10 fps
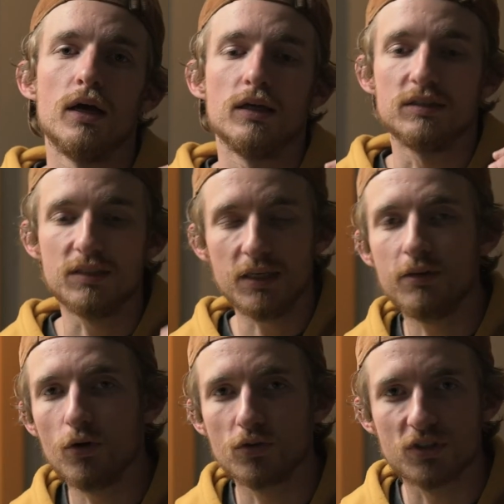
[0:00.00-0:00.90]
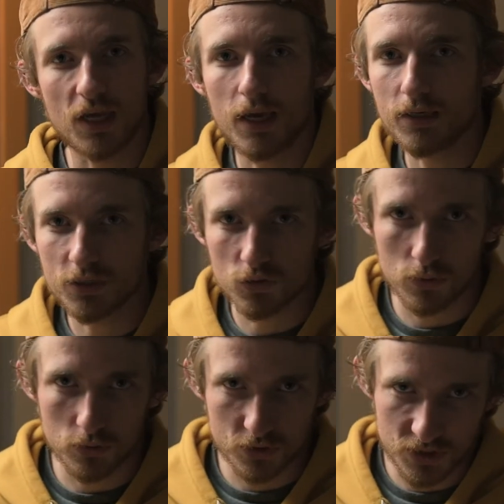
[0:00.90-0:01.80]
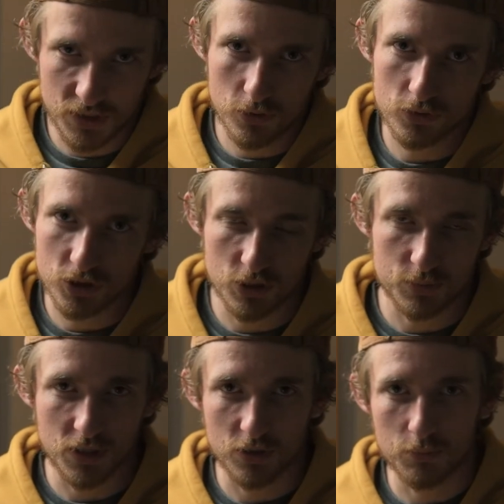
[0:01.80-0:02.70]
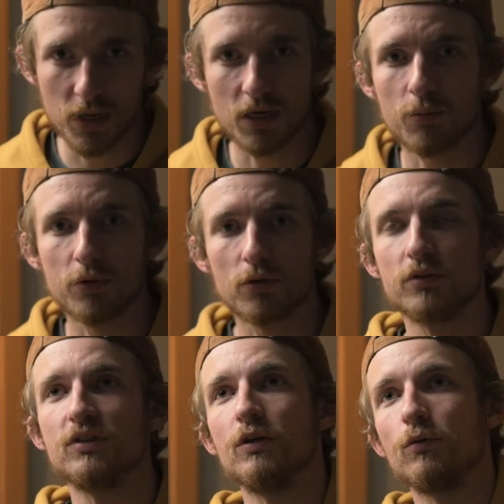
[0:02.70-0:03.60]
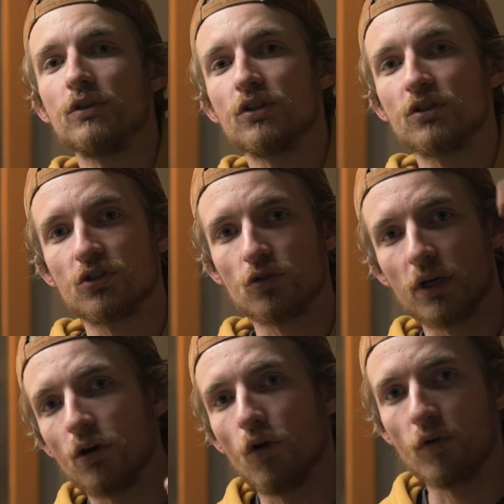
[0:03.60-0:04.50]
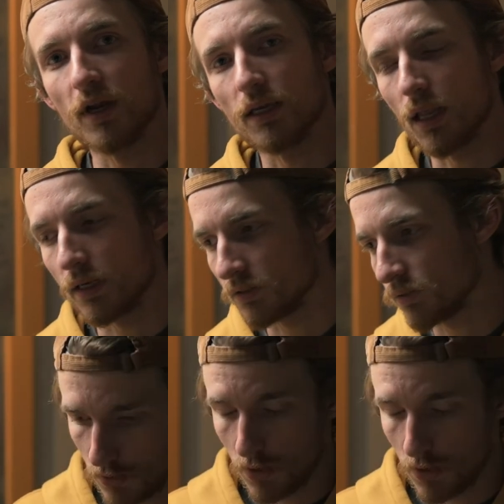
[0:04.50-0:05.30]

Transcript: see those sanding swirls, see those chips that you may not be able to see with just straight overhead lights.